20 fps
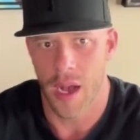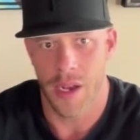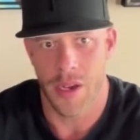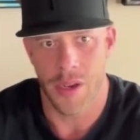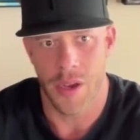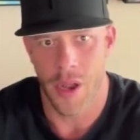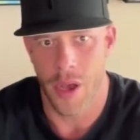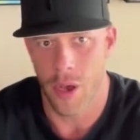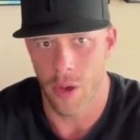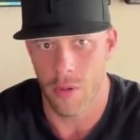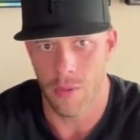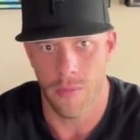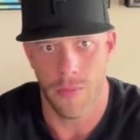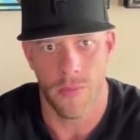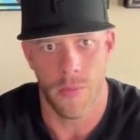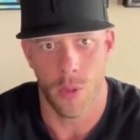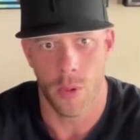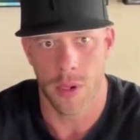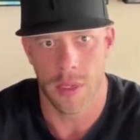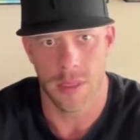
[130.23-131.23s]
unknown
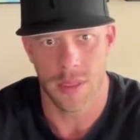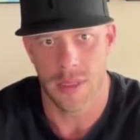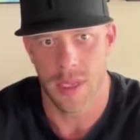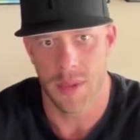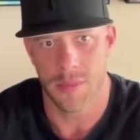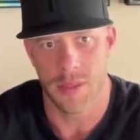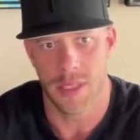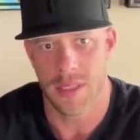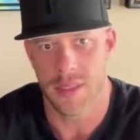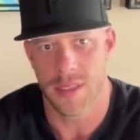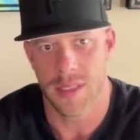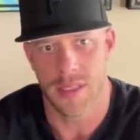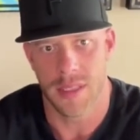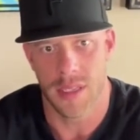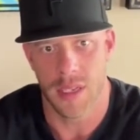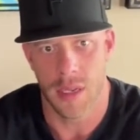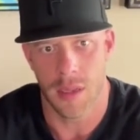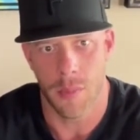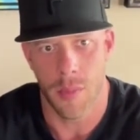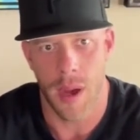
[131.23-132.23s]
foreign substances
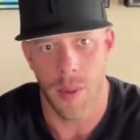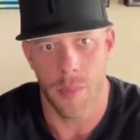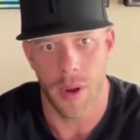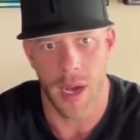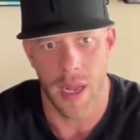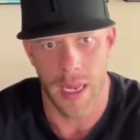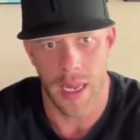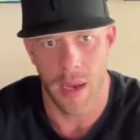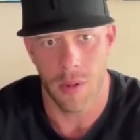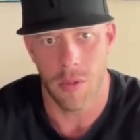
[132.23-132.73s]
into my body.